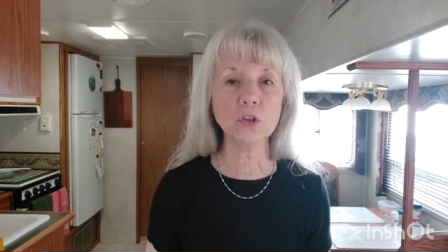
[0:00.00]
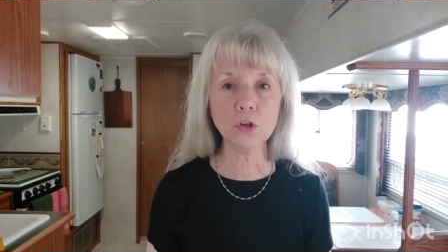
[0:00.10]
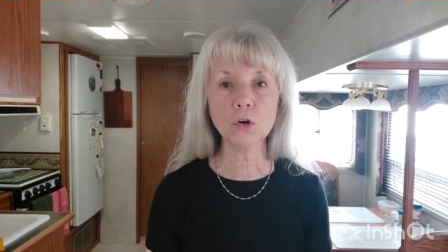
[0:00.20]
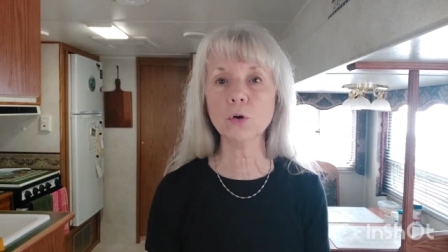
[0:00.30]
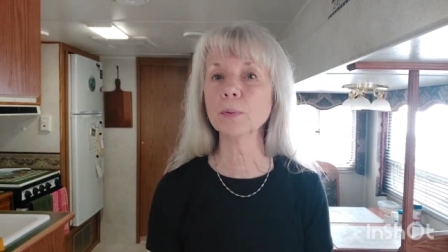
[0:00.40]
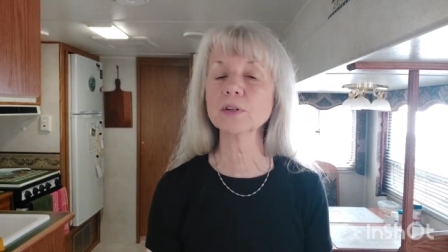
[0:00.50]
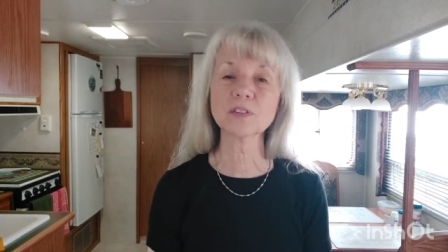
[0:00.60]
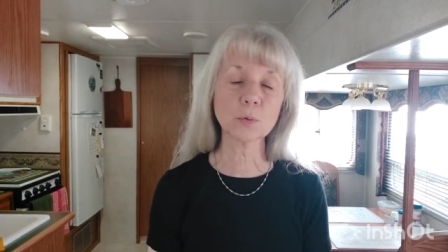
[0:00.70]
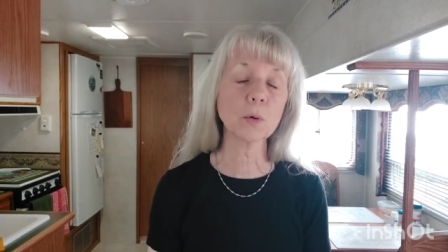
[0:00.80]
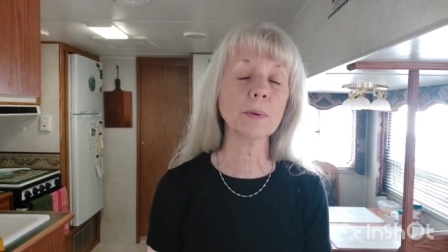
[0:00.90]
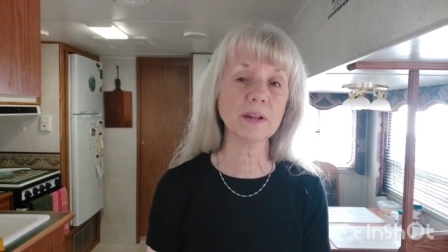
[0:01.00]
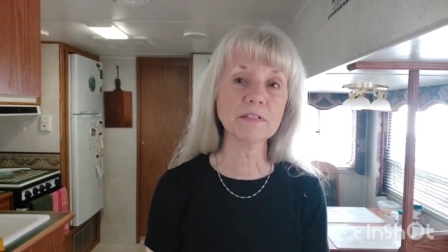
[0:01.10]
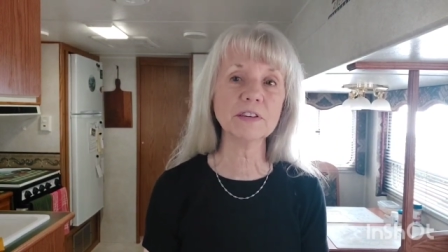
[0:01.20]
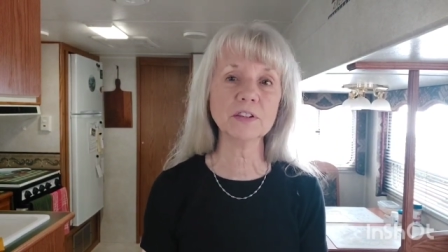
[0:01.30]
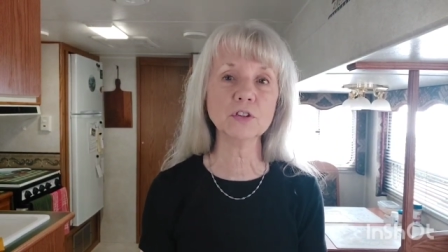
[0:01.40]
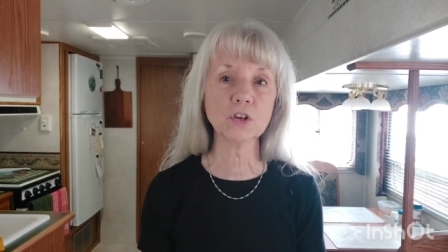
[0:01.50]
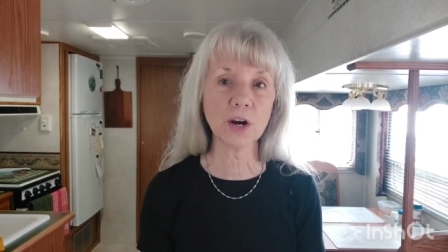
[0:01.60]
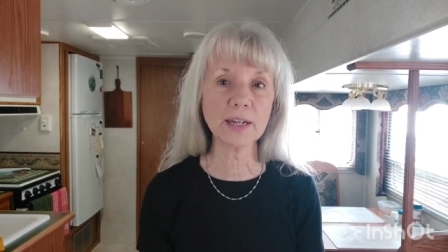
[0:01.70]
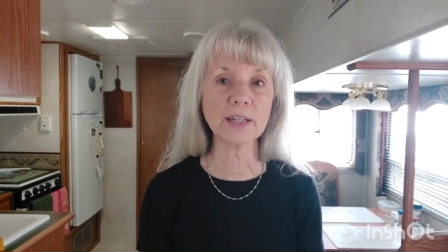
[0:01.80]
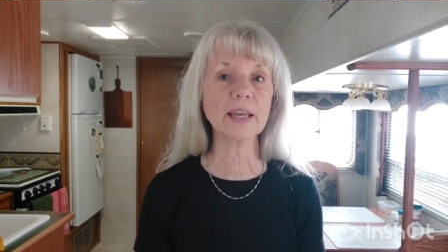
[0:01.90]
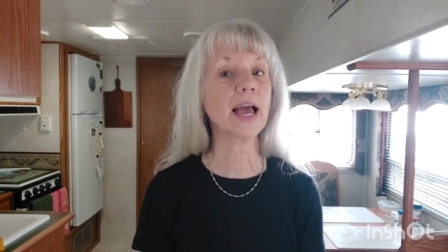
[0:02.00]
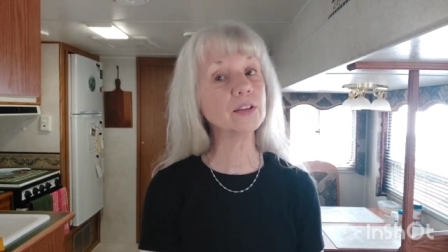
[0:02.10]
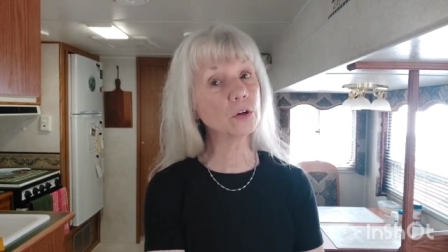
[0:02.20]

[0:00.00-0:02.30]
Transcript: you because it will benefit you greatly and